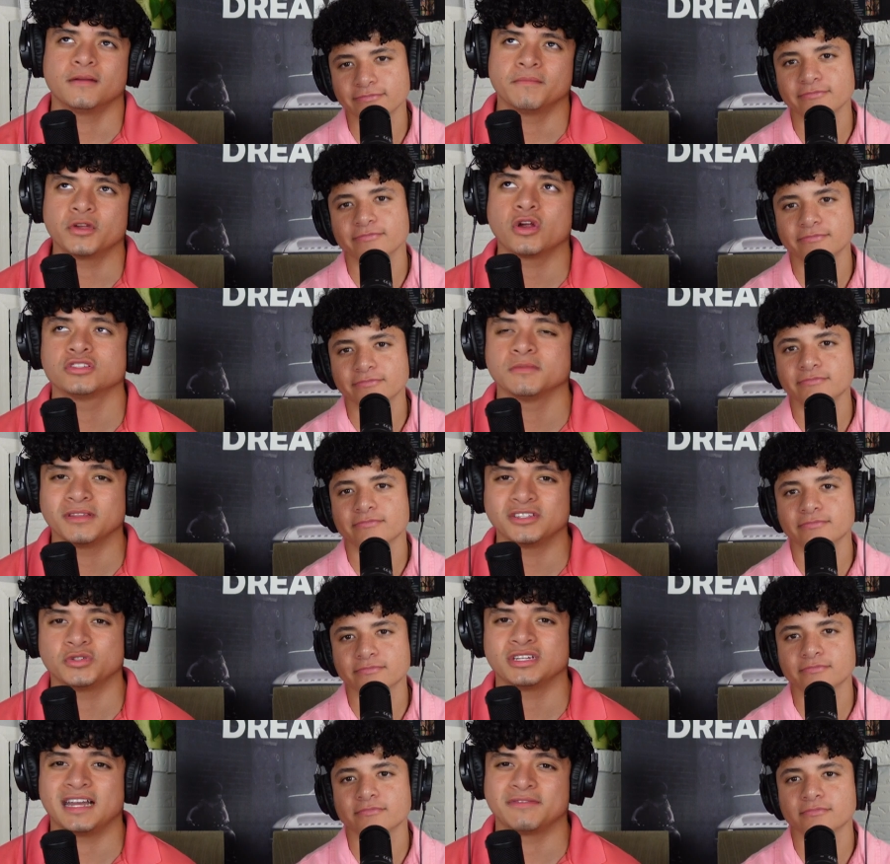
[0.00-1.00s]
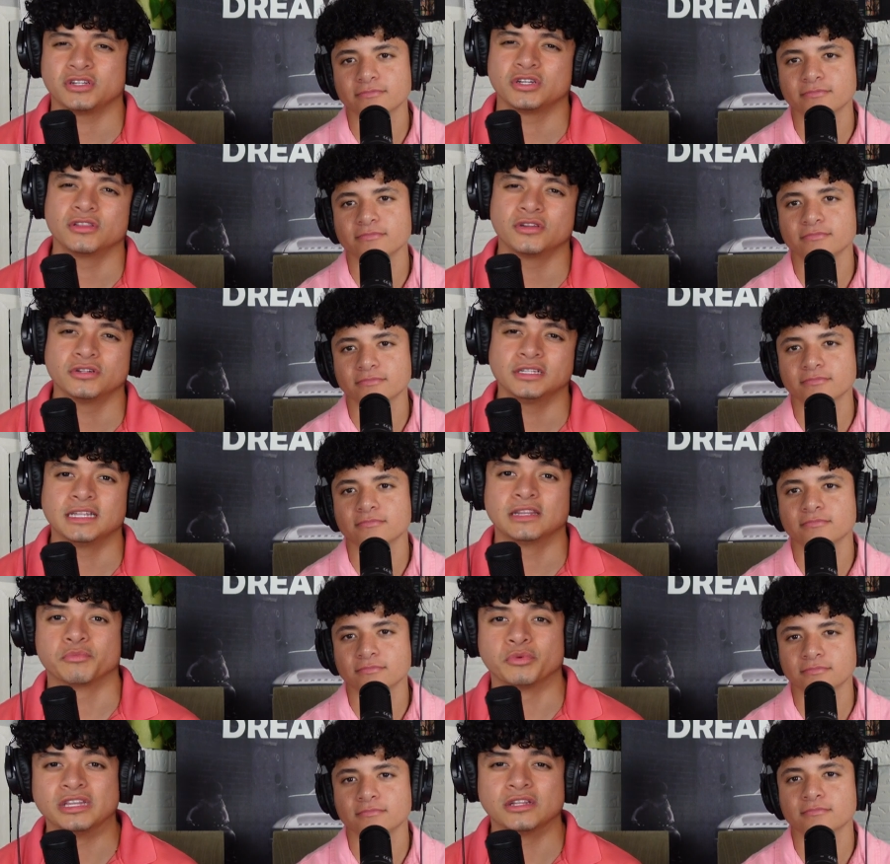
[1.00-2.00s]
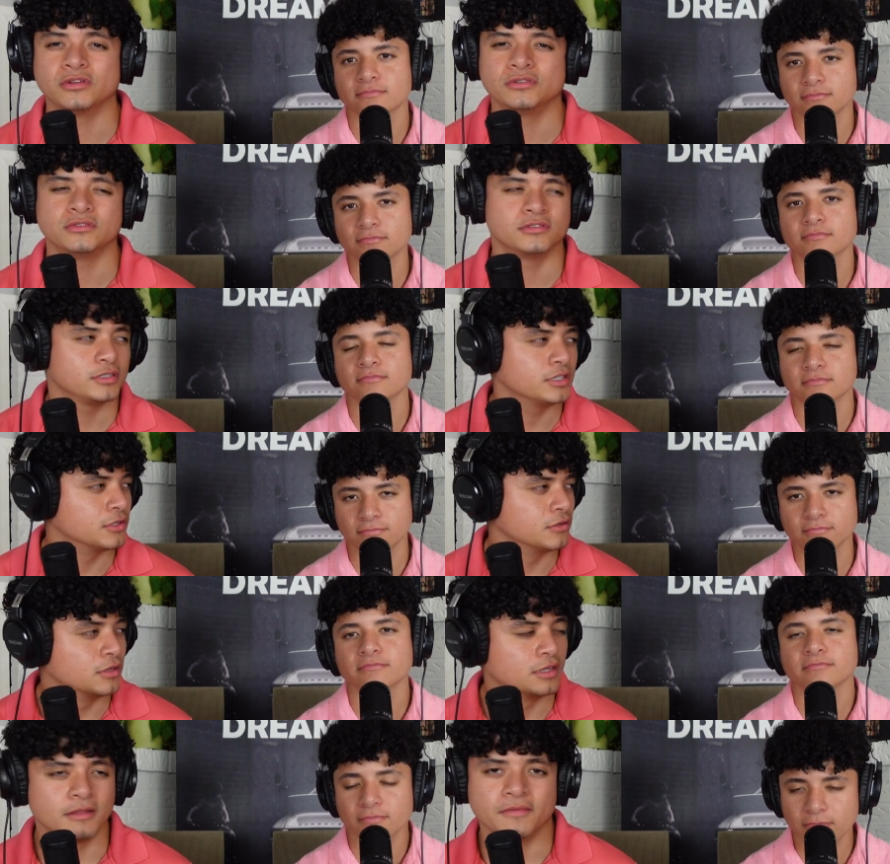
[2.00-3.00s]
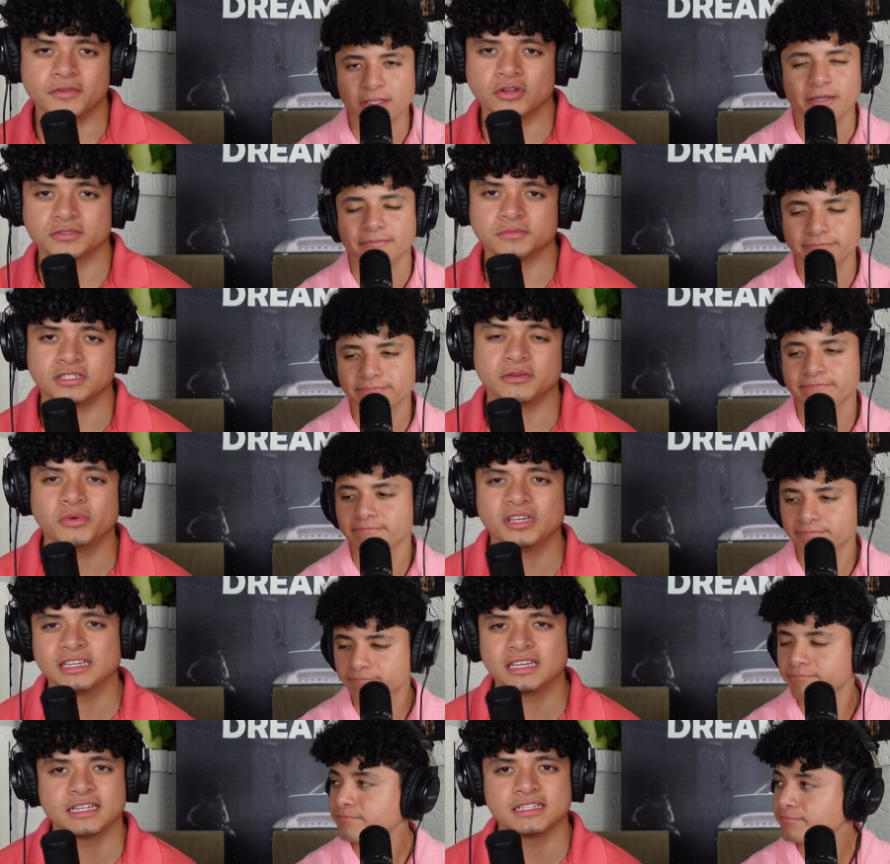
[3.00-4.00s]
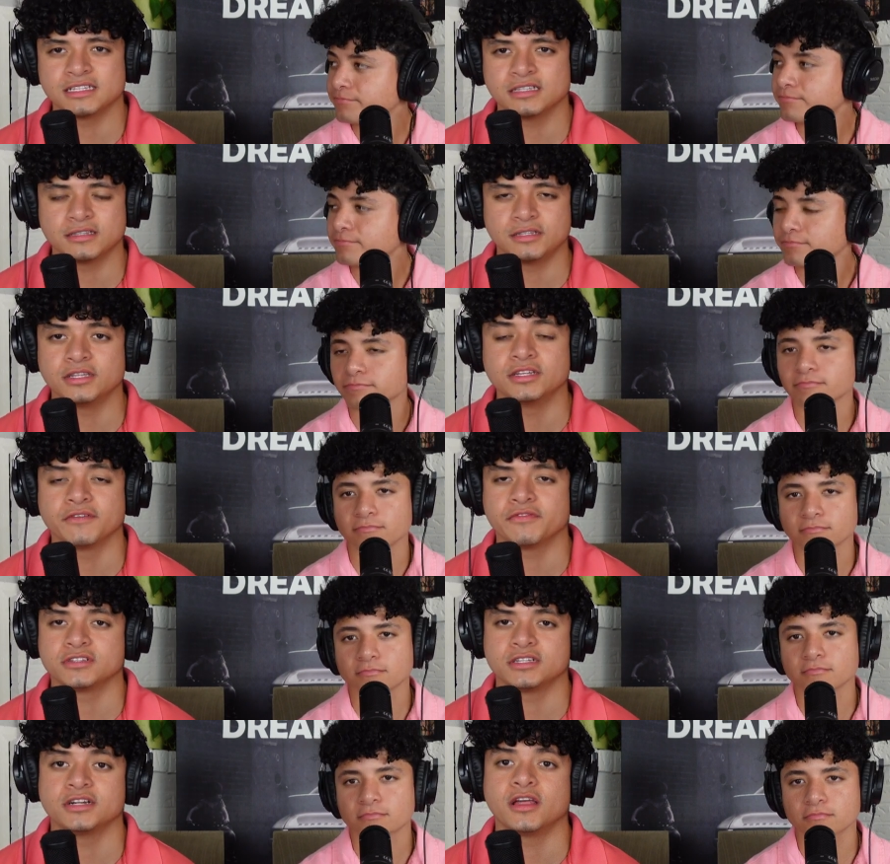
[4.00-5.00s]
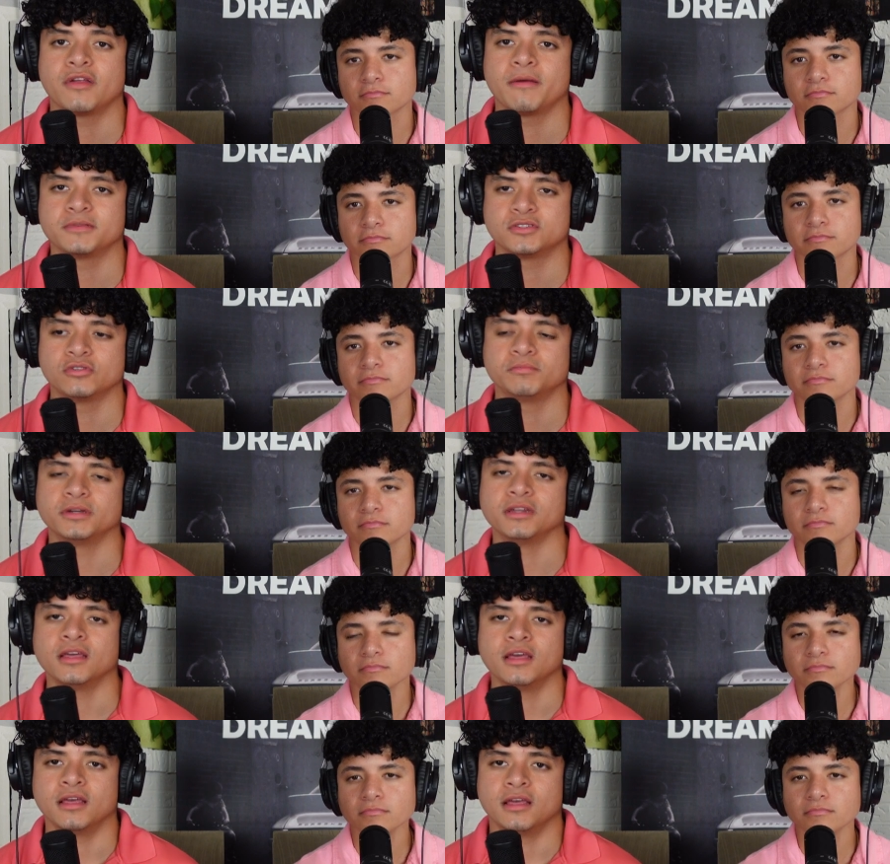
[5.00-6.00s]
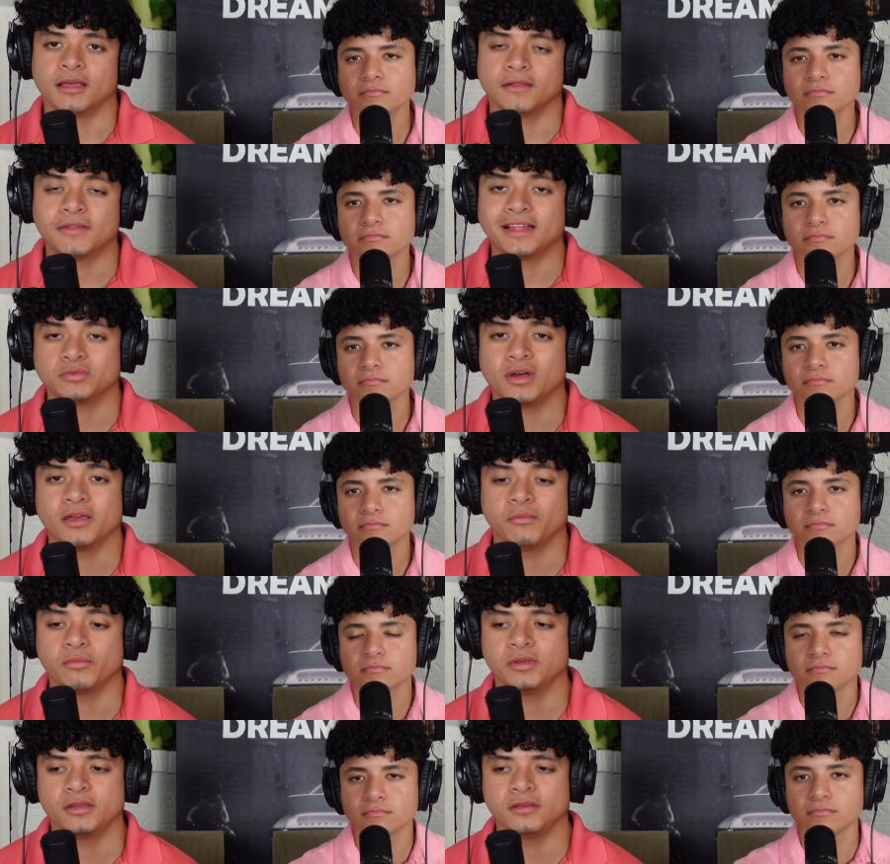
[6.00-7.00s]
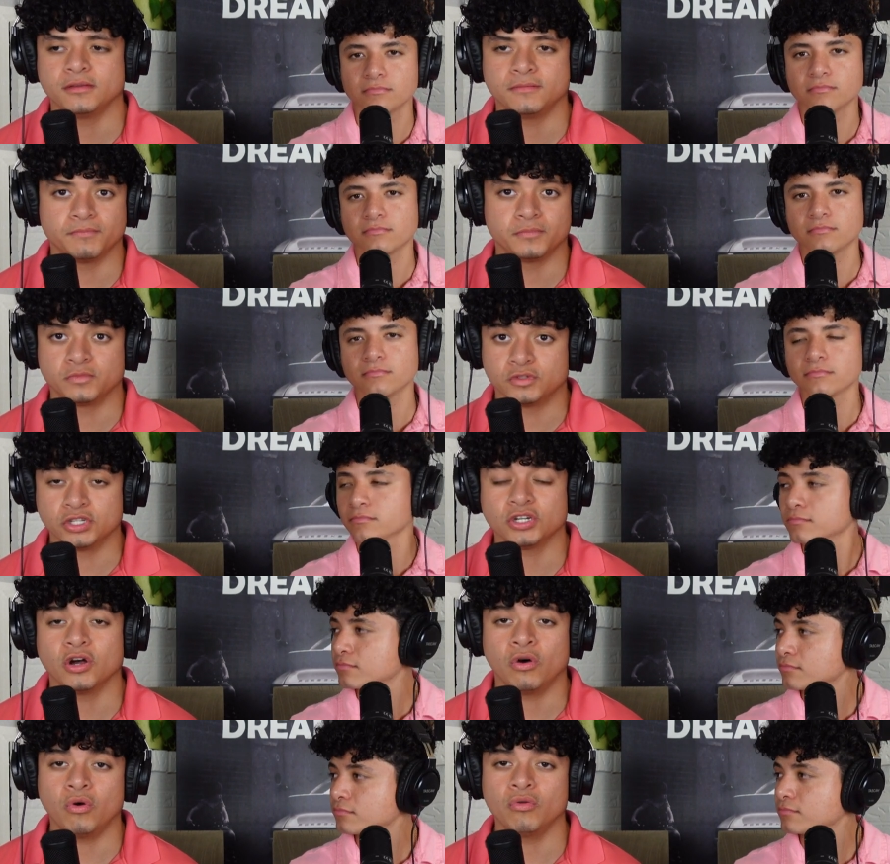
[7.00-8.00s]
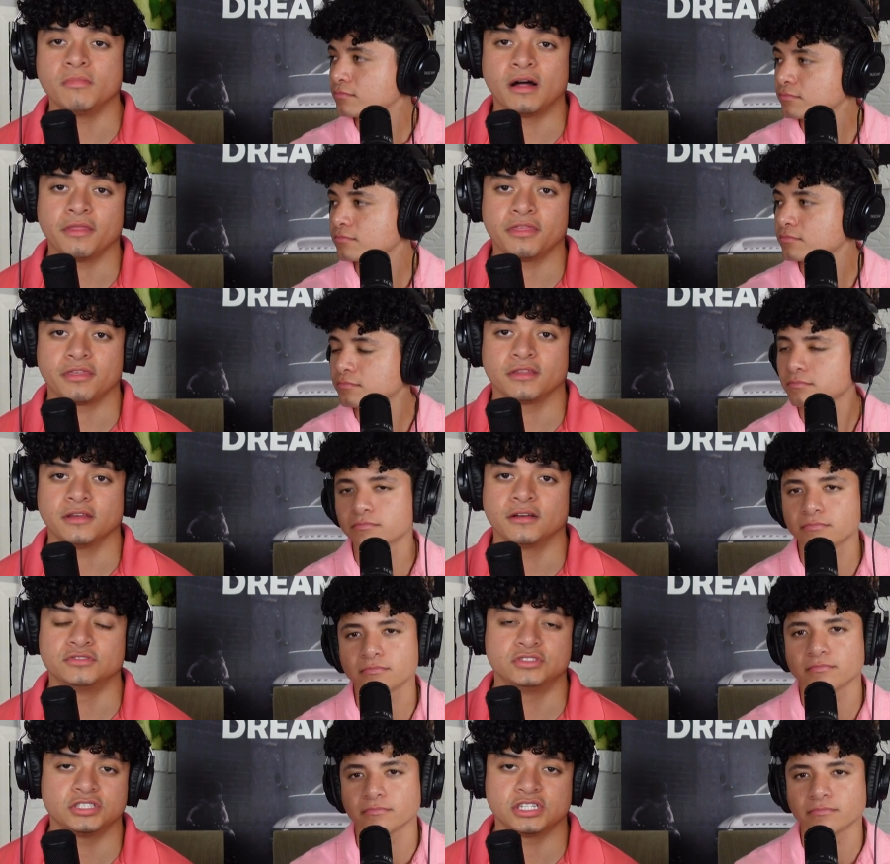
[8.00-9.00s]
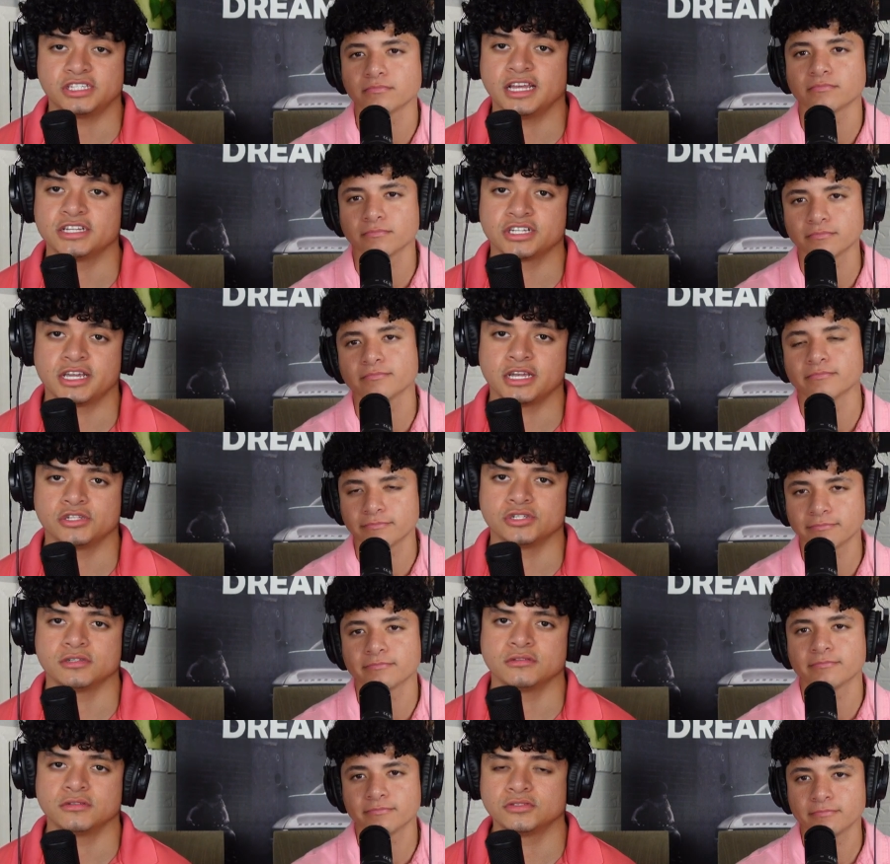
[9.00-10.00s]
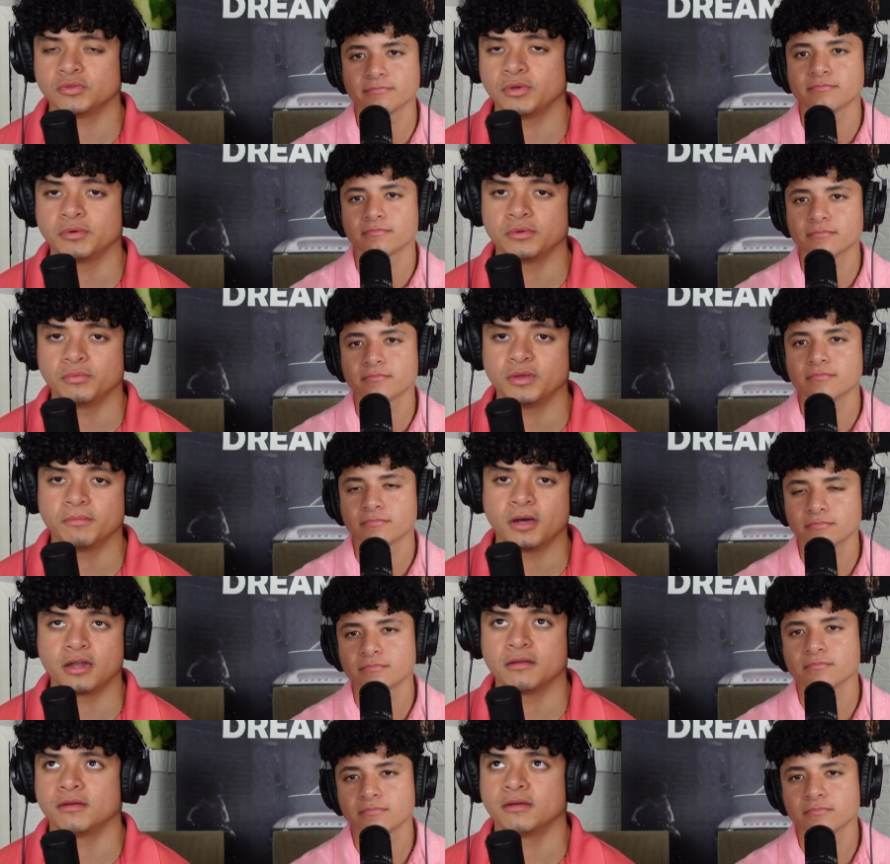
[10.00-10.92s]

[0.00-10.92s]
Speaker 1: there are some things you kind of have to unlearn and then relearn, you know, there are some, and we can get into the difference in another episode, but that's why we took a whole month of just education. So we bought